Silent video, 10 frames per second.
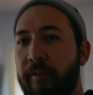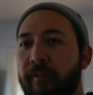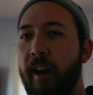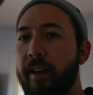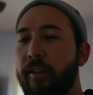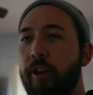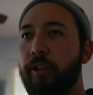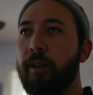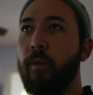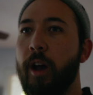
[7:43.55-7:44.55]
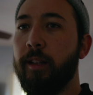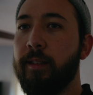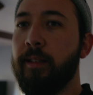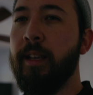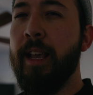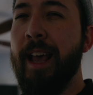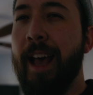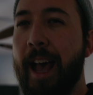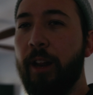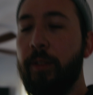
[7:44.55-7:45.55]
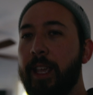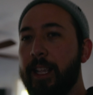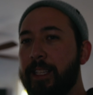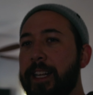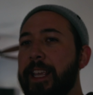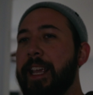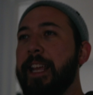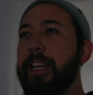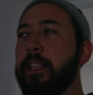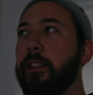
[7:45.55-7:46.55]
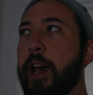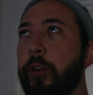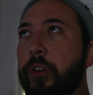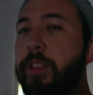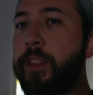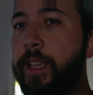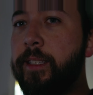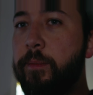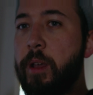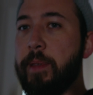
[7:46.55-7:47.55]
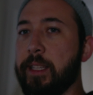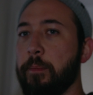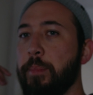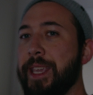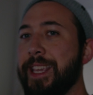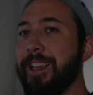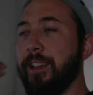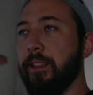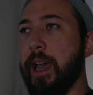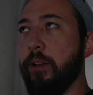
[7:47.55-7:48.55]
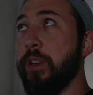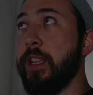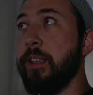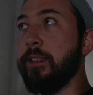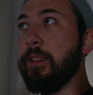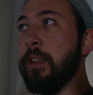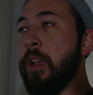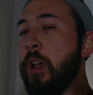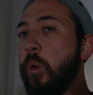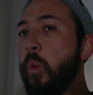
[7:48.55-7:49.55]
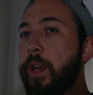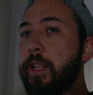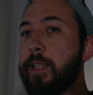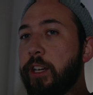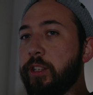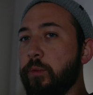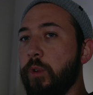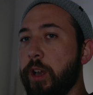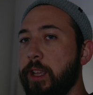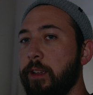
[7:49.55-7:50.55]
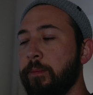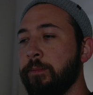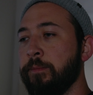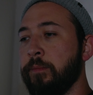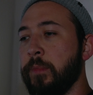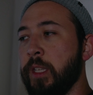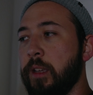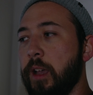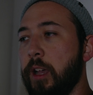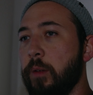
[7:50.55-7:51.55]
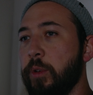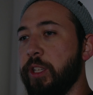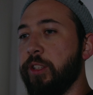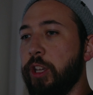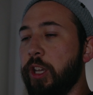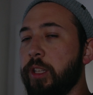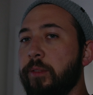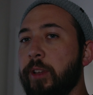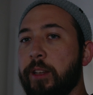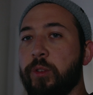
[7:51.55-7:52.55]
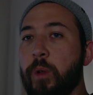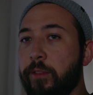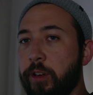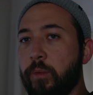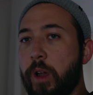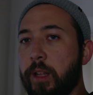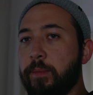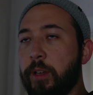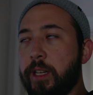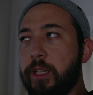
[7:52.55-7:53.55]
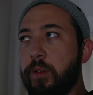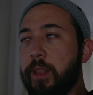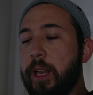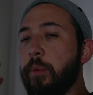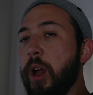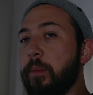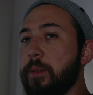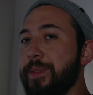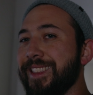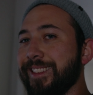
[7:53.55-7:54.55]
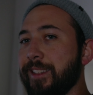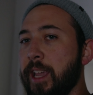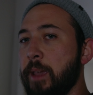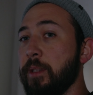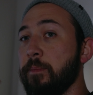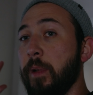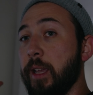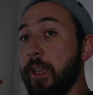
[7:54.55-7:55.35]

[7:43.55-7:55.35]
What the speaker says: 500 watts. I don't think it's going to get any louder than this. It probably has a peak loudness when it's actually running, which is good. So if we get 1200 watts plugged into it, that'll probably be the same as my